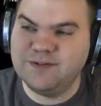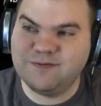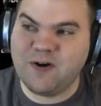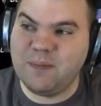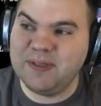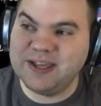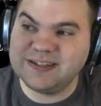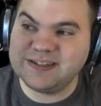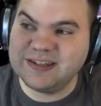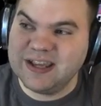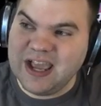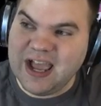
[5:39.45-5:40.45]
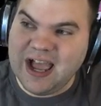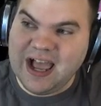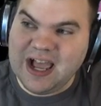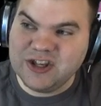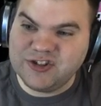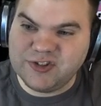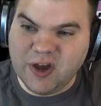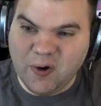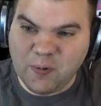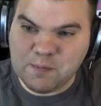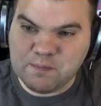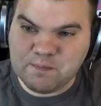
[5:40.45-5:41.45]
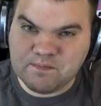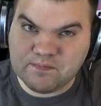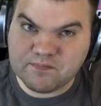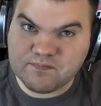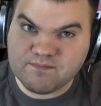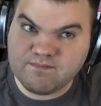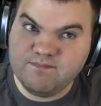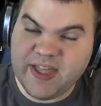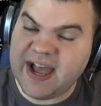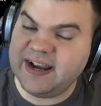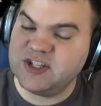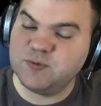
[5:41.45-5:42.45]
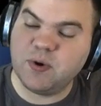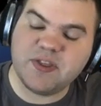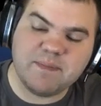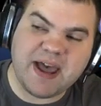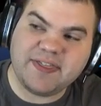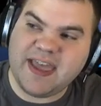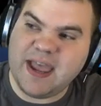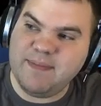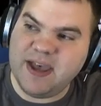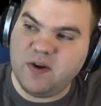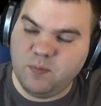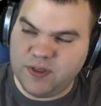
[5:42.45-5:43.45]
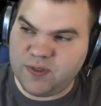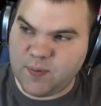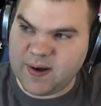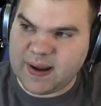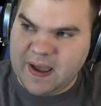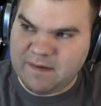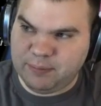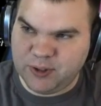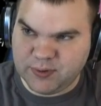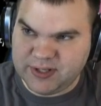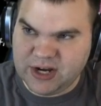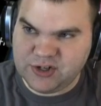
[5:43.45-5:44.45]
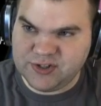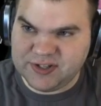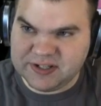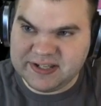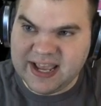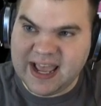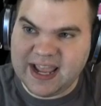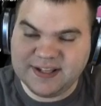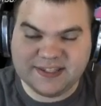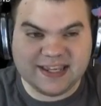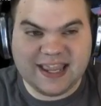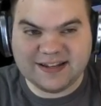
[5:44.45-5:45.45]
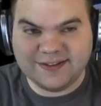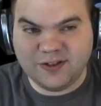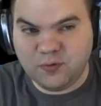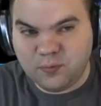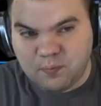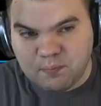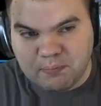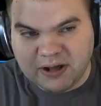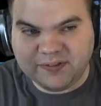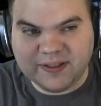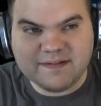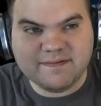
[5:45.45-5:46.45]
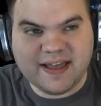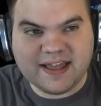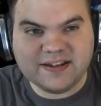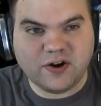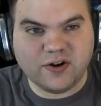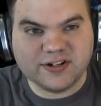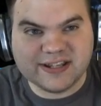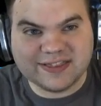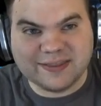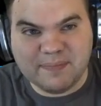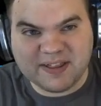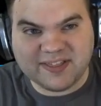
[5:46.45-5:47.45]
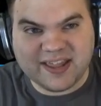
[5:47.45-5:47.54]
from this. So that is where the math came in with 3.5 Blitz rotations a day to get to the monthly event, or to get the monthly